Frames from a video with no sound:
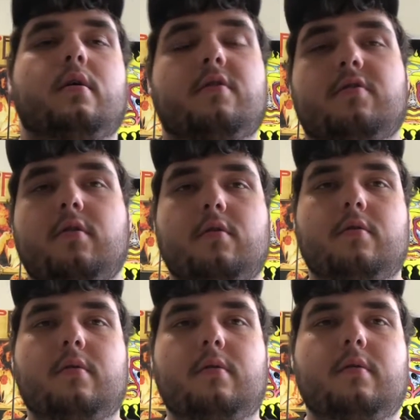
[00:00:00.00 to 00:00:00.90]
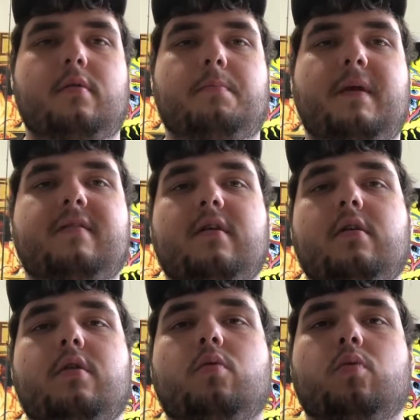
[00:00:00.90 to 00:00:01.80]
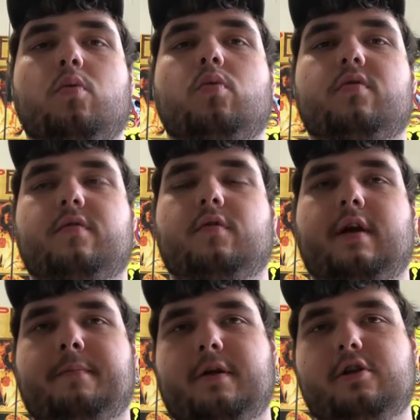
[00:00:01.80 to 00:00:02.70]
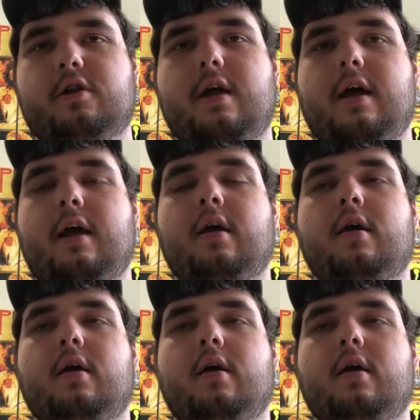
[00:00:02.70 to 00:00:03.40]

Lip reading: So basically the rules of Crankbait July.